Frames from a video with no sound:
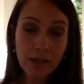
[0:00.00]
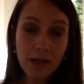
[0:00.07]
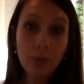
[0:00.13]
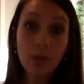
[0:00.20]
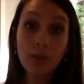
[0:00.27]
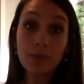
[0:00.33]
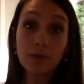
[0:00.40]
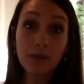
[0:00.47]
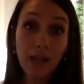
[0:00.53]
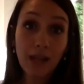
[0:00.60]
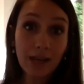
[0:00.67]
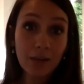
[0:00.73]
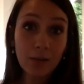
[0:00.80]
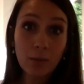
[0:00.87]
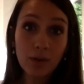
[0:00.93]
But if you're
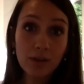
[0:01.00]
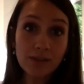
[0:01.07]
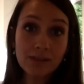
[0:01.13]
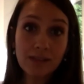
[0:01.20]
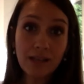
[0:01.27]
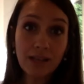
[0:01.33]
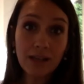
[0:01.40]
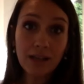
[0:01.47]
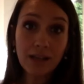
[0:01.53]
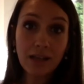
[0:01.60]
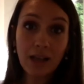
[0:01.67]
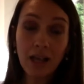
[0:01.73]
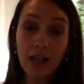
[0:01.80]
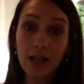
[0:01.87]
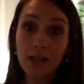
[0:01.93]
getting more sick
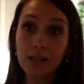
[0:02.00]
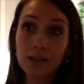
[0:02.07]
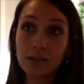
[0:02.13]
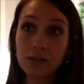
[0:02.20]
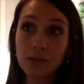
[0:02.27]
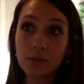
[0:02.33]
and